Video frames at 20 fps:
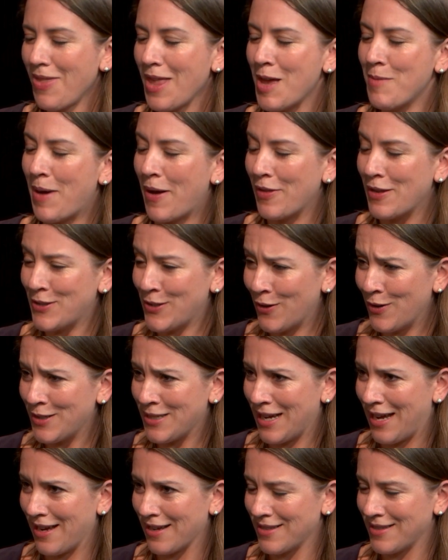about the soda
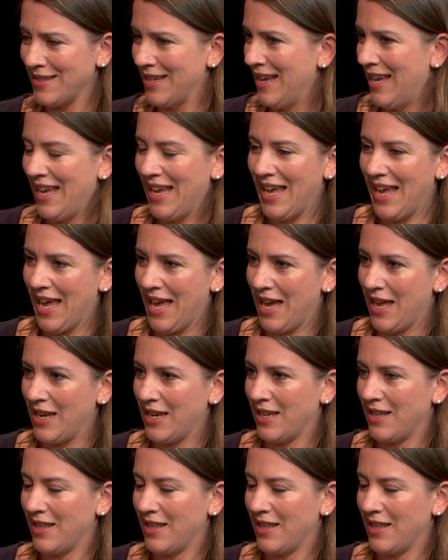tax. And